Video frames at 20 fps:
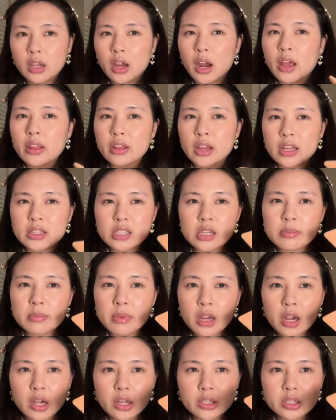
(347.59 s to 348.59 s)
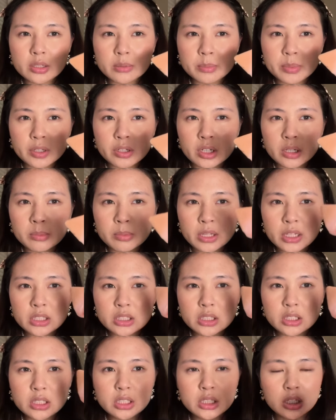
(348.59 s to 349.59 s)
And then I take my other beauty
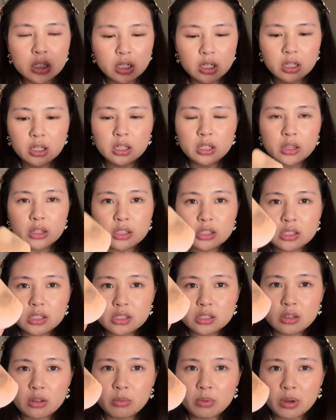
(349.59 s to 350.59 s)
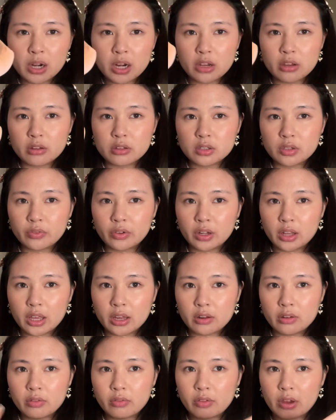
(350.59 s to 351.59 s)
blender. This is the one I use for
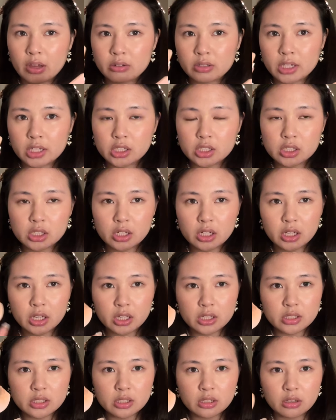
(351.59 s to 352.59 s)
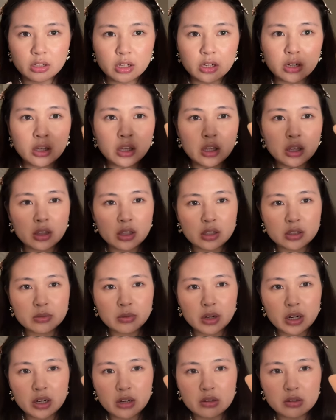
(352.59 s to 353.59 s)
like foundation and concealer. This one
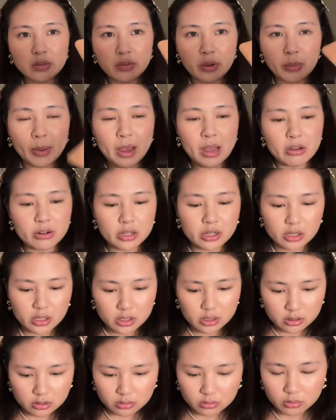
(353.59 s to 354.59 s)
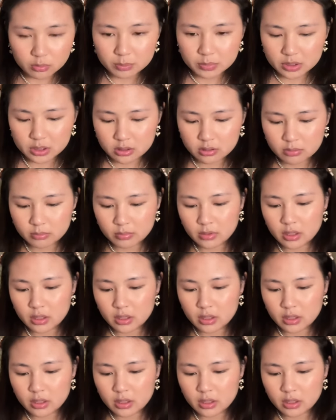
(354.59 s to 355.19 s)
I use for powder. Oops.